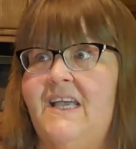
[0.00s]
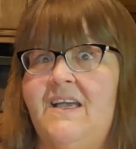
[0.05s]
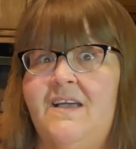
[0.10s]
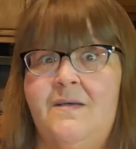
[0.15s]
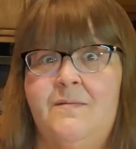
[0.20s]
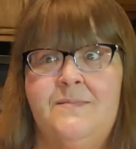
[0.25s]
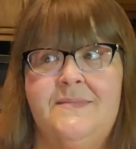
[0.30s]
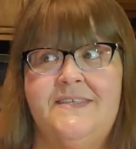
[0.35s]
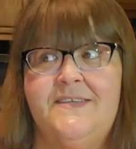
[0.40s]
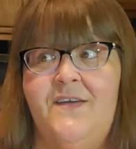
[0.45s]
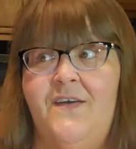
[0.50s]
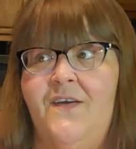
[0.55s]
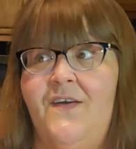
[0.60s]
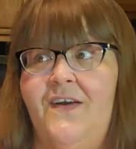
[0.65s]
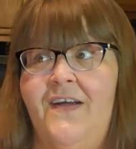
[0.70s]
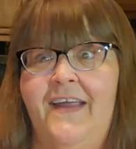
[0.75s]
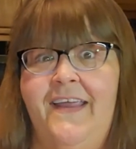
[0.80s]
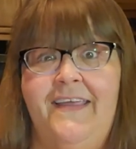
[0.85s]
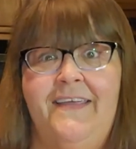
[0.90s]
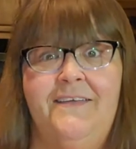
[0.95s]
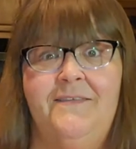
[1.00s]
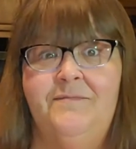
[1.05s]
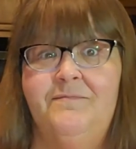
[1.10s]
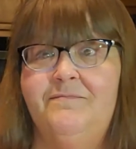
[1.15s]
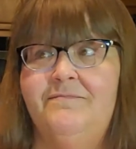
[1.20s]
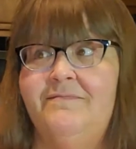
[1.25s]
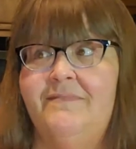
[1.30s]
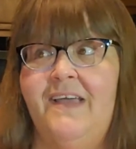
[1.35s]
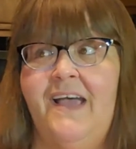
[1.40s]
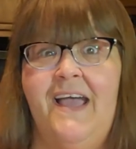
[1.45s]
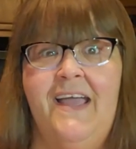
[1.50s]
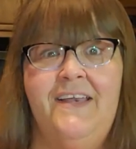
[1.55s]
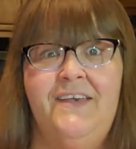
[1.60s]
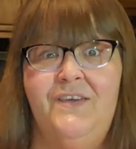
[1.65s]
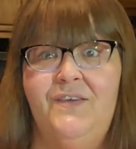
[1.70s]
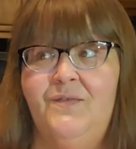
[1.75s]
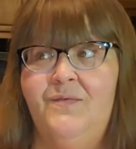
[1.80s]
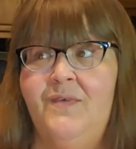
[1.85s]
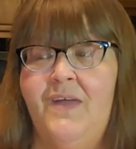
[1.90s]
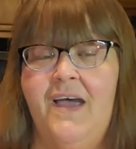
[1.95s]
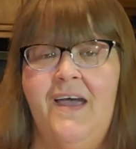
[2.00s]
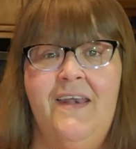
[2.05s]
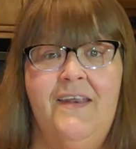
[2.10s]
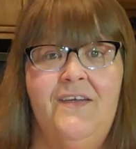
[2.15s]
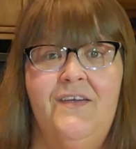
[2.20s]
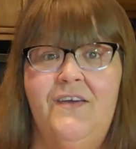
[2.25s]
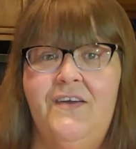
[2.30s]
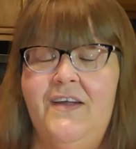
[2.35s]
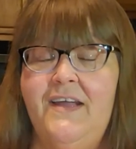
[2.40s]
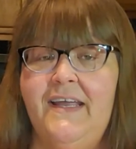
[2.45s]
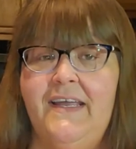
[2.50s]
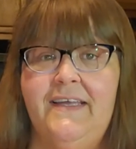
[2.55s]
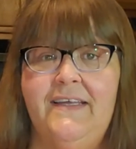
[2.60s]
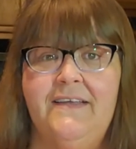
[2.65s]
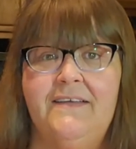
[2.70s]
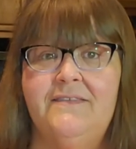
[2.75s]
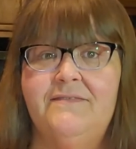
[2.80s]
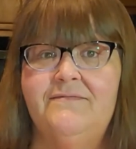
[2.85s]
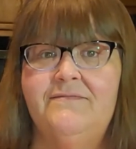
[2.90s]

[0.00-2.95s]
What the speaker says: I'm sorry, I do not agree.